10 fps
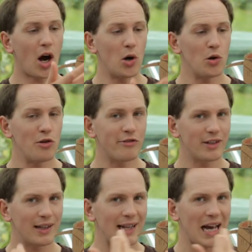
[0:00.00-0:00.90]

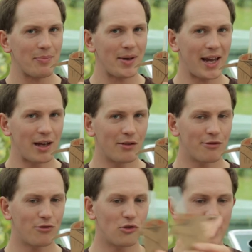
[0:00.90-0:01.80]
overlapping,
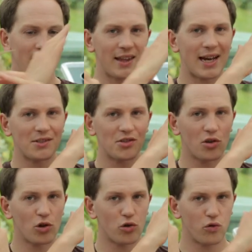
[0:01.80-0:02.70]
forming that
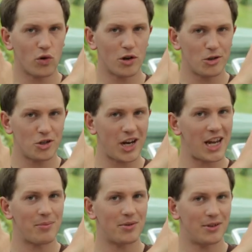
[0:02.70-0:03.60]
cross
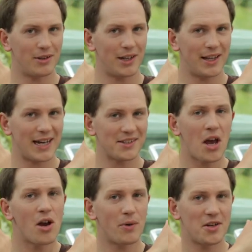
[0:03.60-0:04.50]
shape like that,
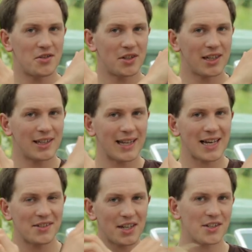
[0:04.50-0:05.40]
which is a
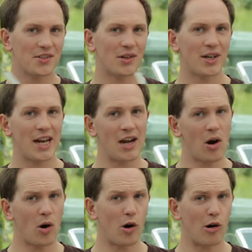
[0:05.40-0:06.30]
classic sign
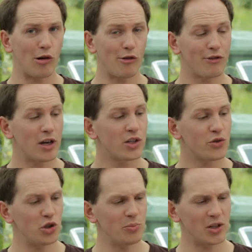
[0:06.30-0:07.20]
of
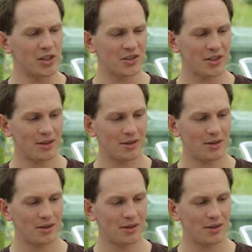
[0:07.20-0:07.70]
true bugs.